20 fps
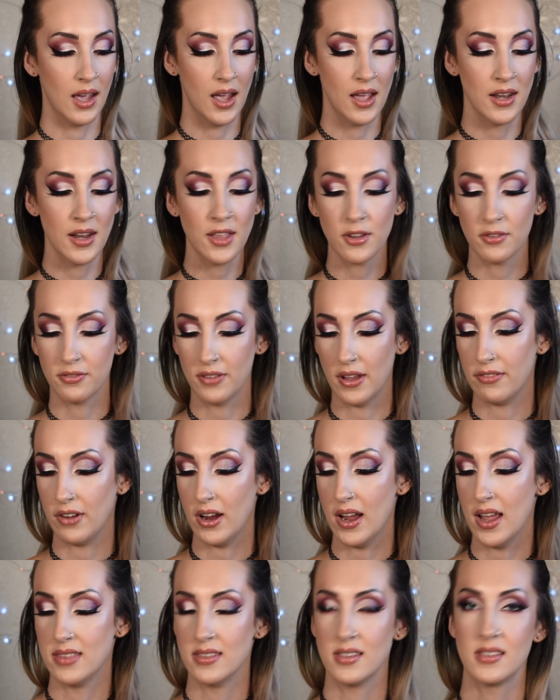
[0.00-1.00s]
Another
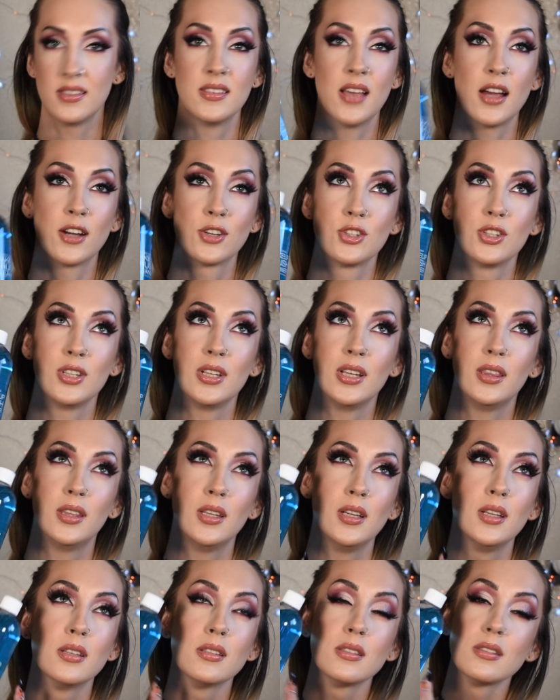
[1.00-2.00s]
favorite, and this is actually
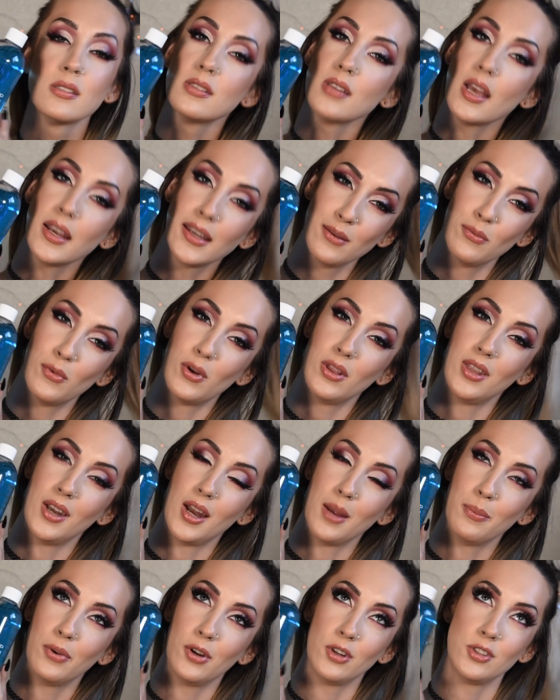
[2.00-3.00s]
the second one that
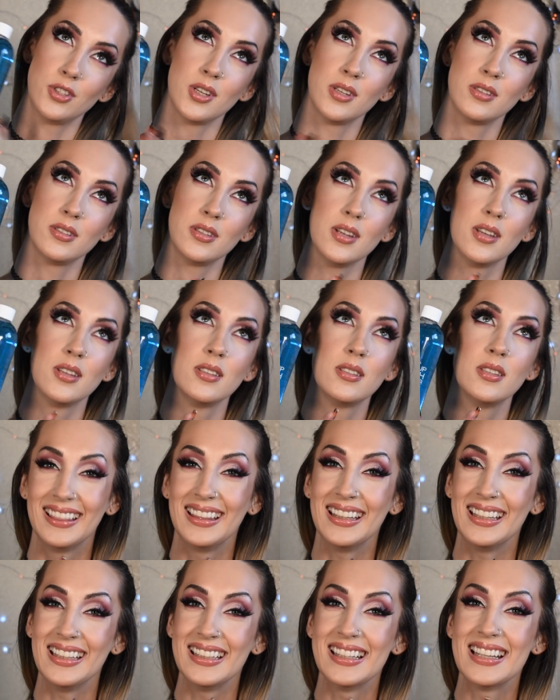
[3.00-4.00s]
I purchased, is
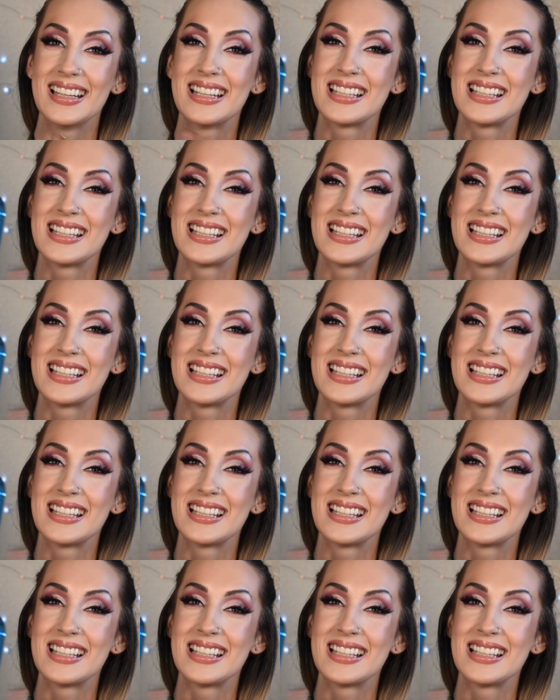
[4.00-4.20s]
the